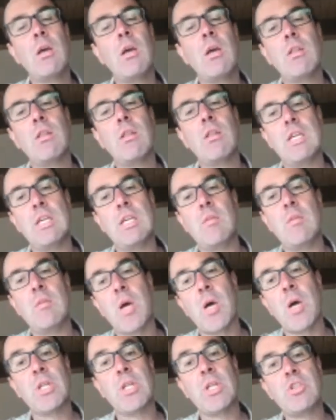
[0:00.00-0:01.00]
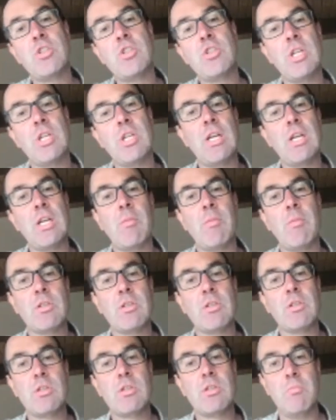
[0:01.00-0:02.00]
the population
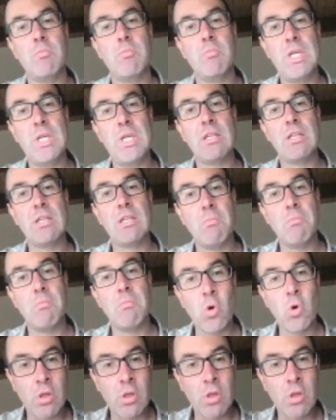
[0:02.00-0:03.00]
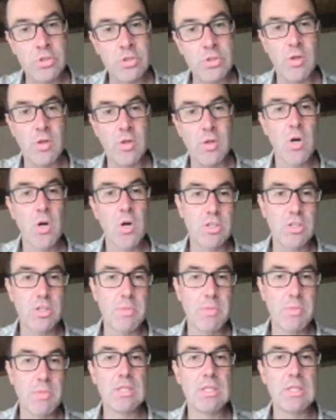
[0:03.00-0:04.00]
dynamics begin to more closely
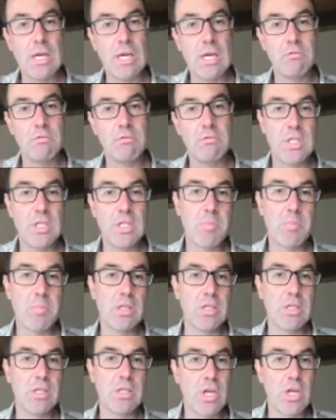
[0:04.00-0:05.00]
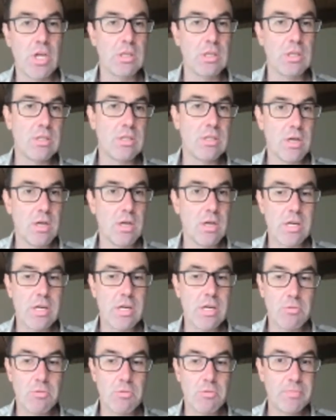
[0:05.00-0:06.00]
approximate that of the polygenic scenario.
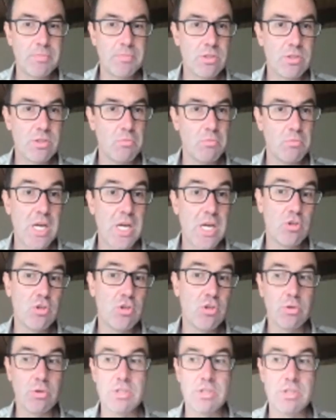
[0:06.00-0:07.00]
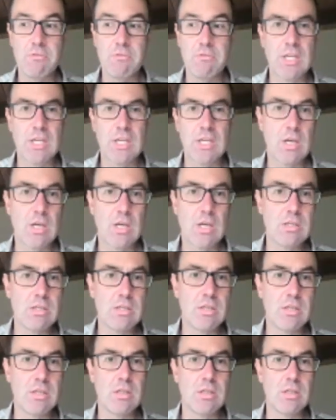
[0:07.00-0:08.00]
So major locus effect size has
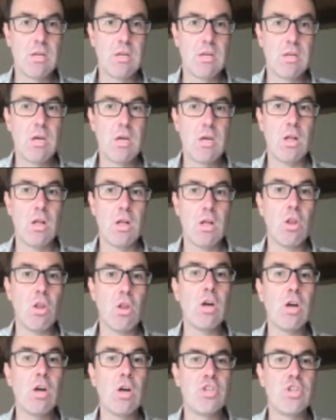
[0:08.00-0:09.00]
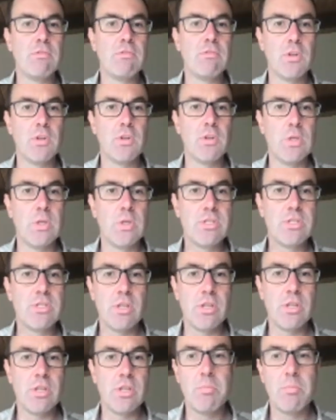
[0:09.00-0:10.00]
a large influence on
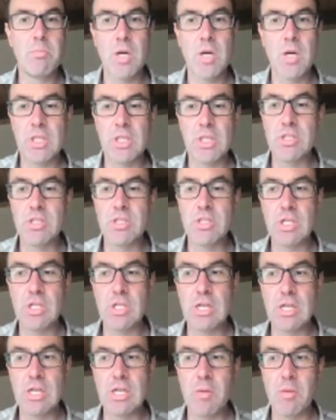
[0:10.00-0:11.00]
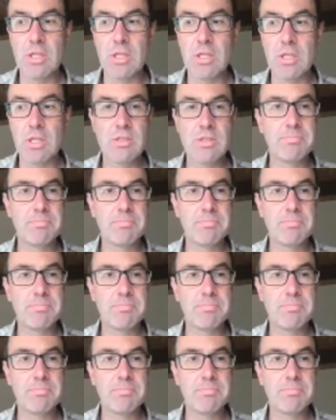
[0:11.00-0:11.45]
the population dynamics.